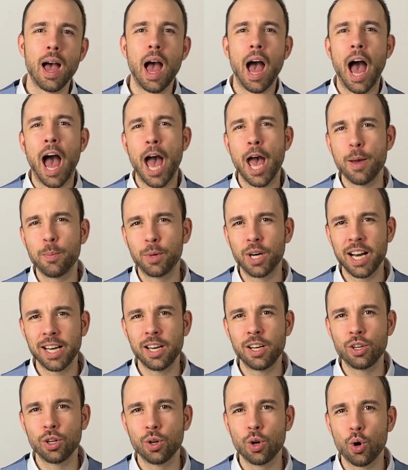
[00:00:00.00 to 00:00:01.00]
I am ready
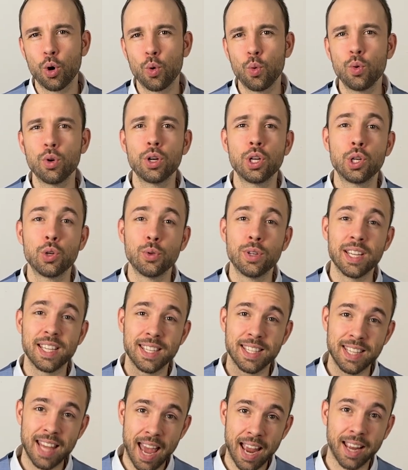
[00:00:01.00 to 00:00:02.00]
to go to the
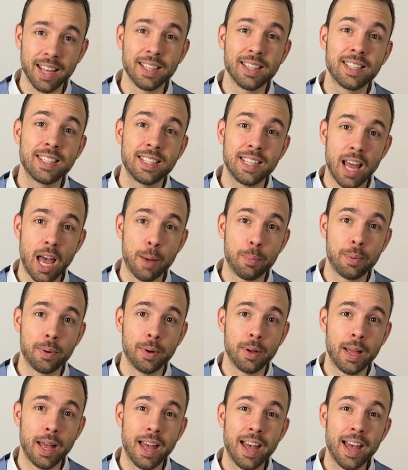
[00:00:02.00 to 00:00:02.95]
second step